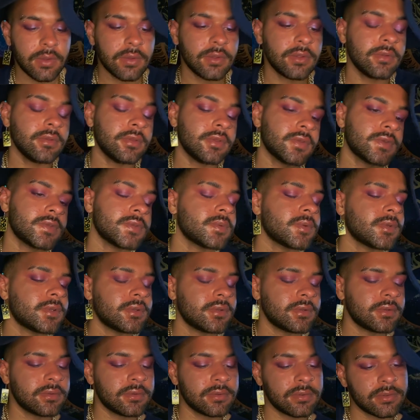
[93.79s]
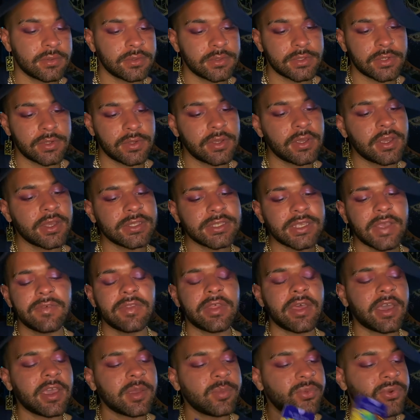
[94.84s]
Do this one. So you guys have
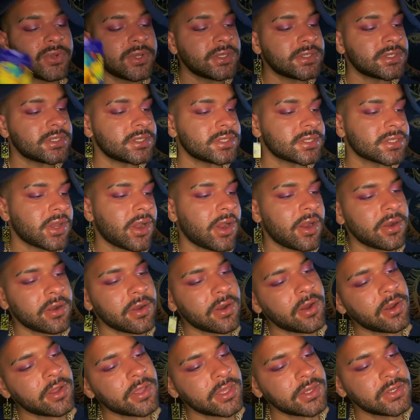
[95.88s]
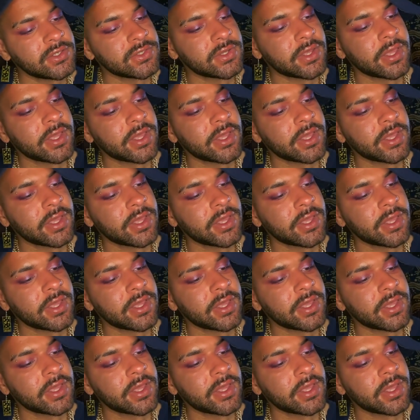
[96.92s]
the High Priestess card, Archangel